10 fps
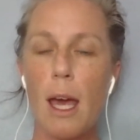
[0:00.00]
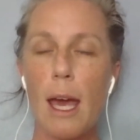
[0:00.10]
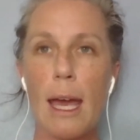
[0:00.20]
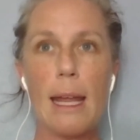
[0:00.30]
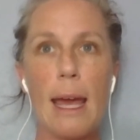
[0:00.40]

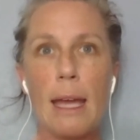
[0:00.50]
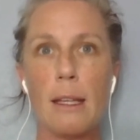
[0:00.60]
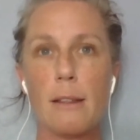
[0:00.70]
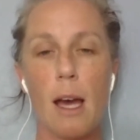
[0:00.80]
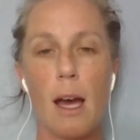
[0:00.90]
And
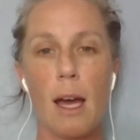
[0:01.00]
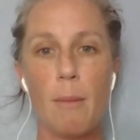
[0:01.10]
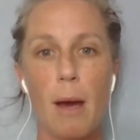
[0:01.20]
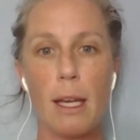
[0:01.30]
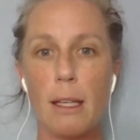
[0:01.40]
anytime
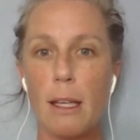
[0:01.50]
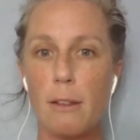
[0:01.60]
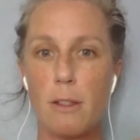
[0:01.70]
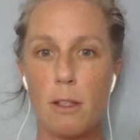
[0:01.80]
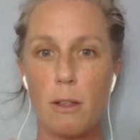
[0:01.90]
I need
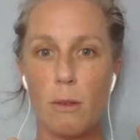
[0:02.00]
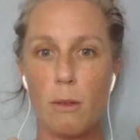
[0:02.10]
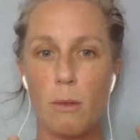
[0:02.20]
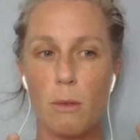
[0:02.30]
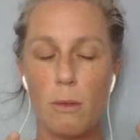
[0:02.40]
to